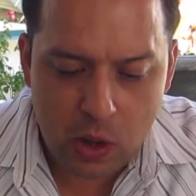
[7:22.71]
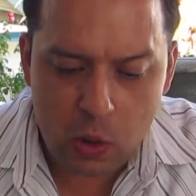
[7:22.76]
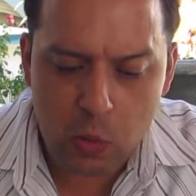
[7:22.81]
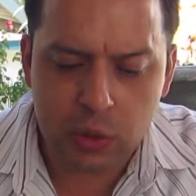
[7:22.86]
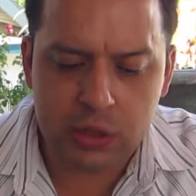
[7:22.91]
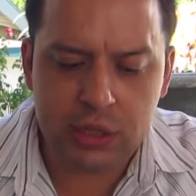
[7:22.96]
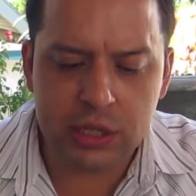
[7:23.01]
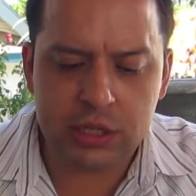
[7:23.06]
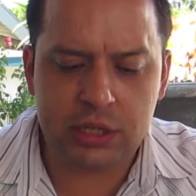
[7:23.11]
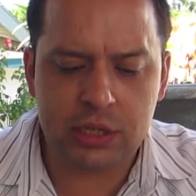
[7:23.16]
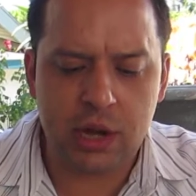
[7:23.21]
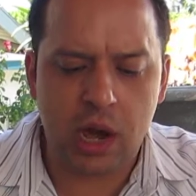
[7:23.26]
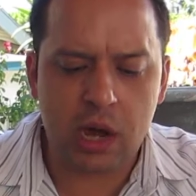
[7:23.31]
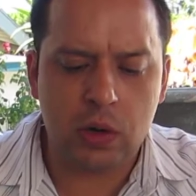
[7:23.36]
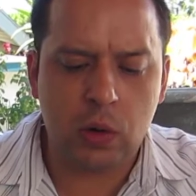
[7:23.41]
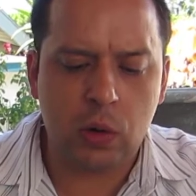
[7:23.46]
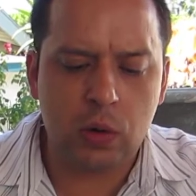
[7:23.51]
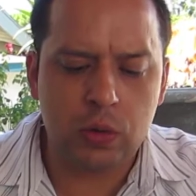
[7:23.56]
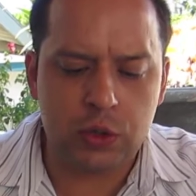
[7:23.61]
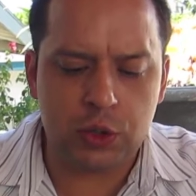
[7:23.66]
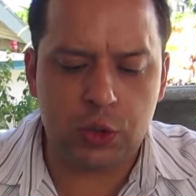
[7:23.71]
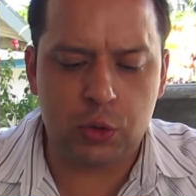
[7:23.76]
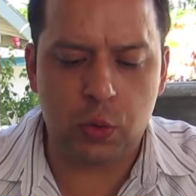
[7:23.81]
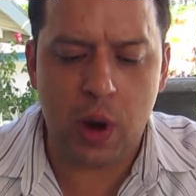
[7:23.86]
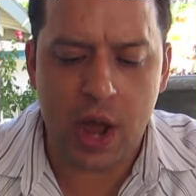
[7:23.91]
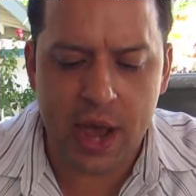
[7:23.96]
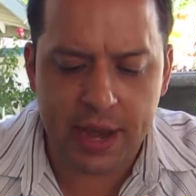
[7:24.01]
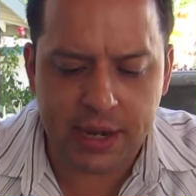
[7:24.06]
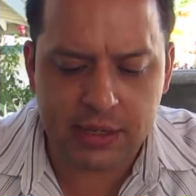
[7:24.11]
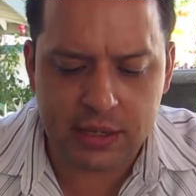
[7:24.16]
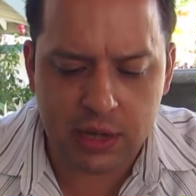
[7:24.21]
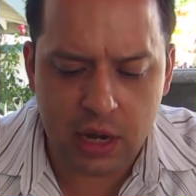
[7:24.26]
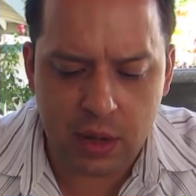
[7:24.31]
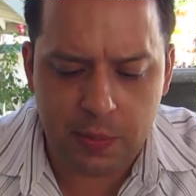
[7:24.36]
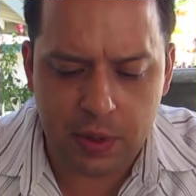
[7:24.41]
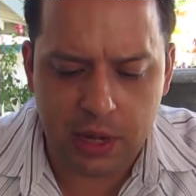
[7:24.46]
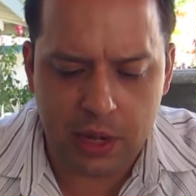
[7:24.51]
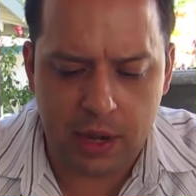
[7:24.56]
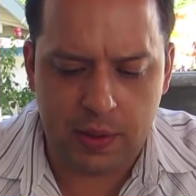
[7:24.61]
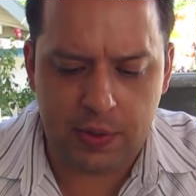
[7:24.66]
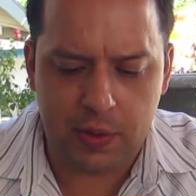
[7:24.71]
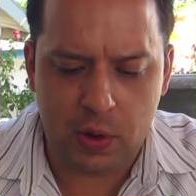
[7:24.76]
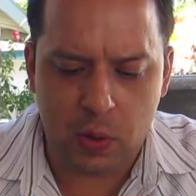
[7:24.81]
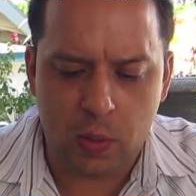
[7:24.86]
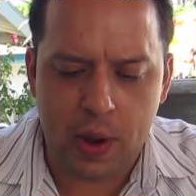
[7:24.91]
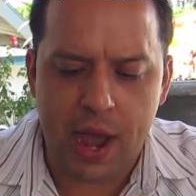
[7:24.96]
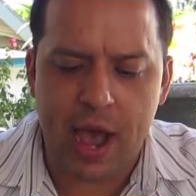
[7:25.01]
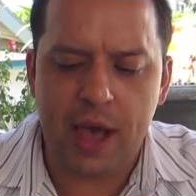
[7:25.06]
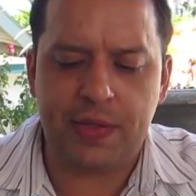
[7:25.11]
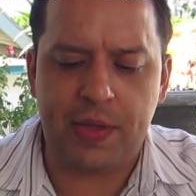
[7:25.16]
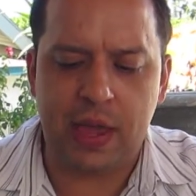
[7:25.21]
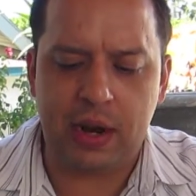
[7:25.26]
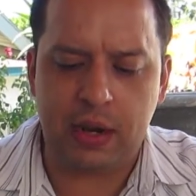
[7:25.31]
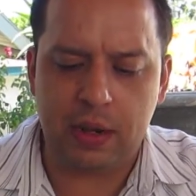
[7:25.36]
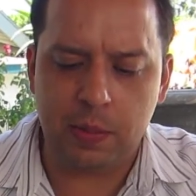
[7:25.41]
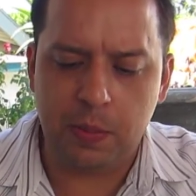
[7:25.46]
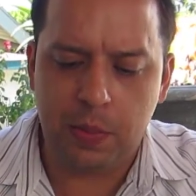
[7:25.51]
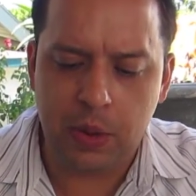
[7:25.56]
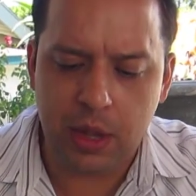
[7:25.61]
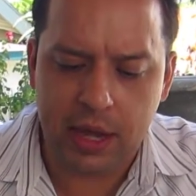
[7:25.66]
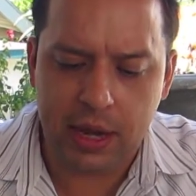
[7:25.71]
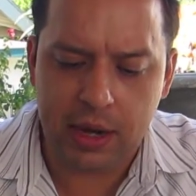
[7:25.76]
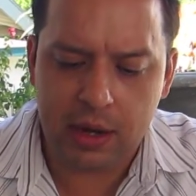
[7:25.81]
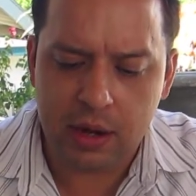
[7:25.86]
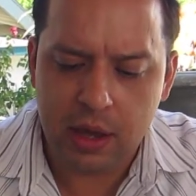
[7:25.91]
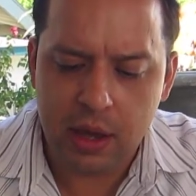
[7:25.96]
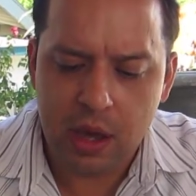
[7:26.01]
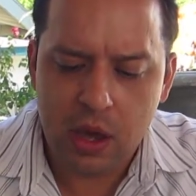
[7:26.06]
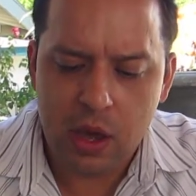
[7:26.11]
Would the stockholders rise up in their wrath and complain?